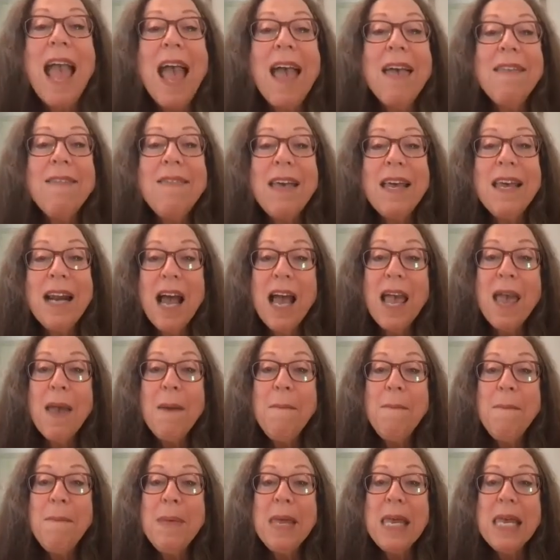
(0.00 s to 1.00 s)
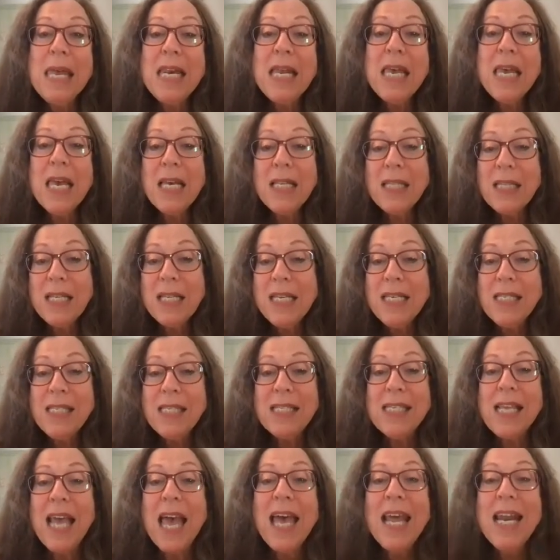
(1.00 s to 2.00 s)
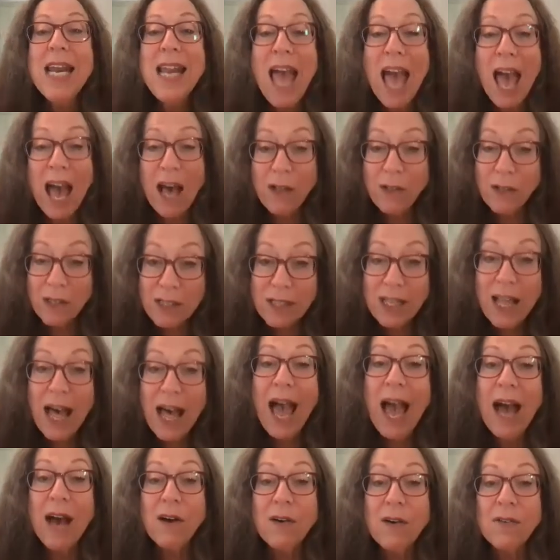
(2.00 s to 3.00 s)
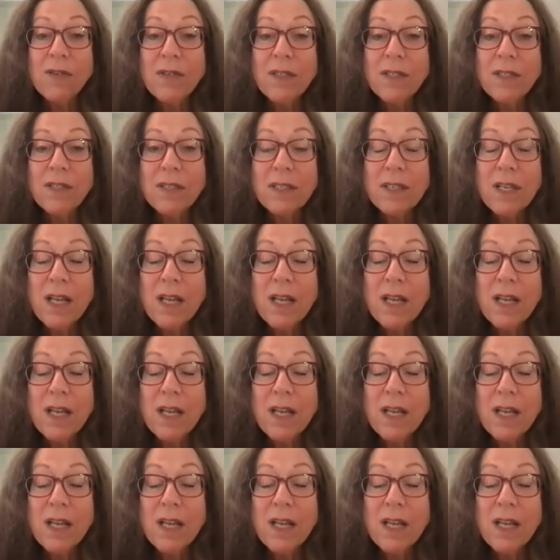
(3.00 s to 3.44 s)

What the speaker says: And then I immediately said out loud,